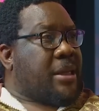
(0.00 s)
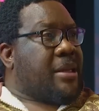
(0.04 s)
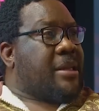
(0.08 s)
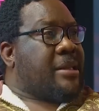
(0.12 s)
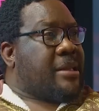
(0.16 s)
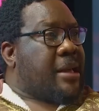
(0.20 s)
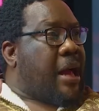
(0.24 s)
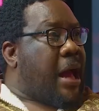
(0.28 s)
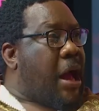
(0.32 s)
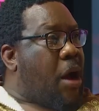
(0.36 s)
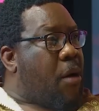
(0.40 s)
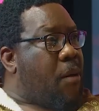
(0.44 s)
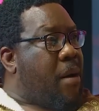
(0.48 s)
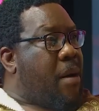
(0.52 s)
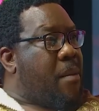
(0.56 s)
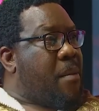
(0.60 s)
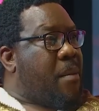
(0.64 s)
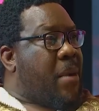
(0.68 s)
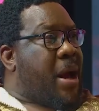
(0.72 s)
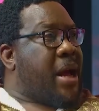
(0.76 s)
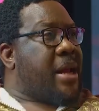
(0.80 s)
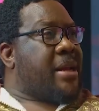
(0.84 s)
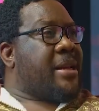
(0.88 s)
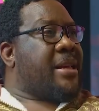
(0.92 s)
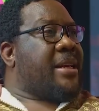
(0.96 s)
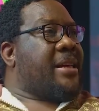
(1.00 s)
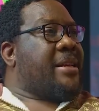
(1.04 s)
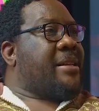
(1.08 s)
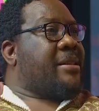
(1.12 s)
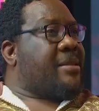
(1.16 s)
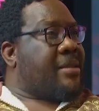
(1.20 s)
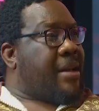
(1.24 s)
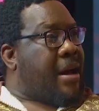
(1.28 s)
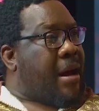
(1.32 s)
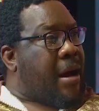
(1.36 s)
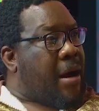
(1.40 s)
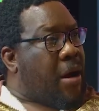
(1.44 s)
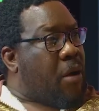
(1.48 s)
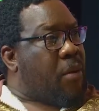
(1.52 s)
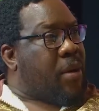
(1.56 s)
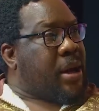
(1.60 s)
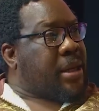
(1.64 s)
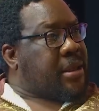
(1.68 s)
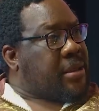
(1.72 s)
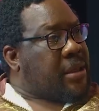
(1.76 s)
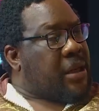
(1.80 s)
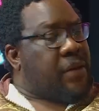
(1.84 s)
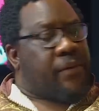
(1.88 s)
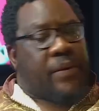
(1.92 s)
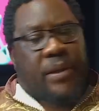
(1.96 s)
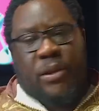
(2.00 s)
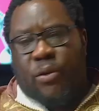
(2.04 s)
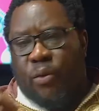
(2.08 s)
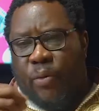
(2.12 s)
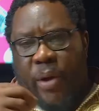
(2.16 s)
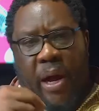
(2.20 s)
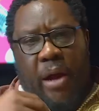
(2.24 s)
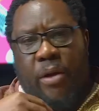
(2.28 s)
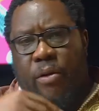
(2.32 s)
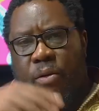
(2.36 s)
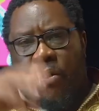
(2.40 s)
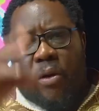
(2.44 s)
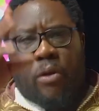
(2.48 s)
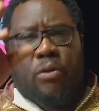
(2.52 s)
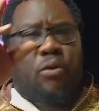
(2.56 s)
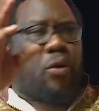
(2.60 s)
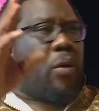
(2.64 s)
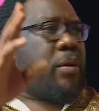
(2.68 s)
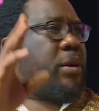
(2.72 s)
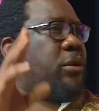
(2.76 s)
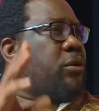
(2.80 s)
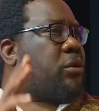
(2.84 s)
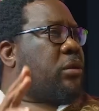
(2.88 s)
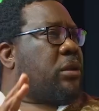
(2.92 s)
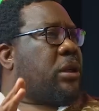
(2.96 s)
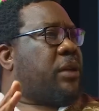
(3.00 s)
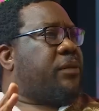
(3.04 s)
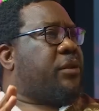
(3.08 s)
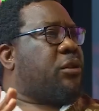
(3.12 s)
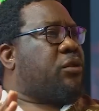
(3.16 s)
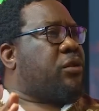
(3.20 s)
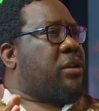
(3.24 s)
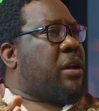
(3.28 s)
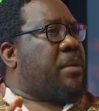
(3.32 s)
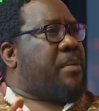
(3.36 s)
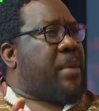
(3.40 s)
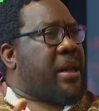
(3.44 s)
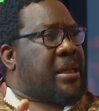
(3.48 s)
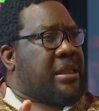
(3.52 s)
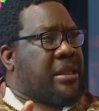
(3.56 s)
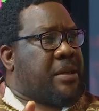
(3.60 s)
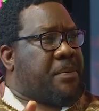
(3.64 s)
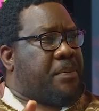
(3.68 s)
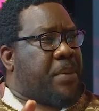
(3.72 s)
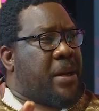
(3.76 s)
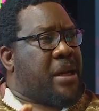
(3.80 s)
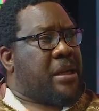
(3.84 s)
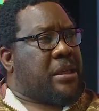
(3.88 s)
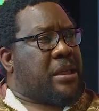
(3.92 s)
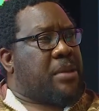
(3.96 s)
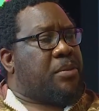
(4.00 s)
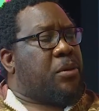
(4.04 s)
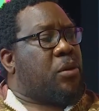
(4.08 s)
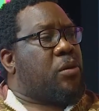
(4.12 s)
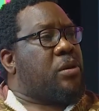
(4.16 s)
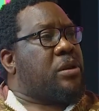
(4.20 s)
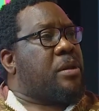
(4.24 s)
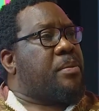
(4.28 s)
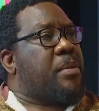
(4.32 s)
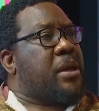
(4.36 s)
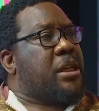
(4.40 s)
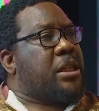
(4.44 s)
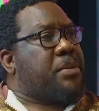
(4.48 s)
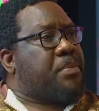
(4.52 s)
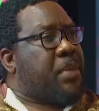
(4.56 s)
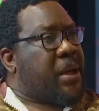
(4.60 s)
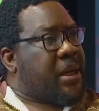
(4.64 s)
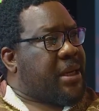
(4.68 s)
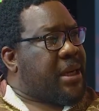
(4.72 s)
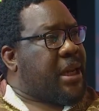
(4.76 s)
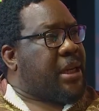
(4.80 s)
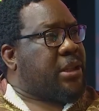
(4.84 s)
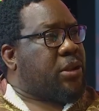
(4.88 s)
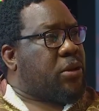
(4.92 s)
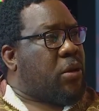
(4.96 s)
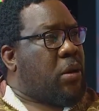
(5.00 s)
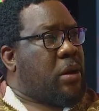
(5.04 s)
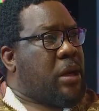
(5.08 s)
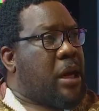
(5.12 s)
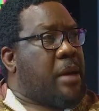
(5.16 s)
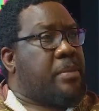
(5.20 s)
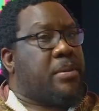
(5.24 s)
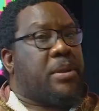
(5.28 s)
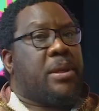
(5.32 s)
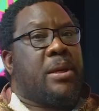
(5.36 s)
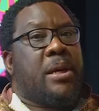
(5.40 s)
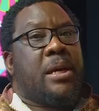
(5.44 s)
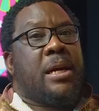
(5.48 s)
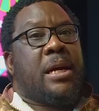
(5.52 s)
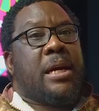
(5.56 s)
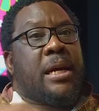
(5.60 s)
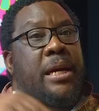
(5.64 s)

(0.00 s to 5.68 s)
It's our money, it's our service. We are not going to give it to the municipality because the municipality has collapsed.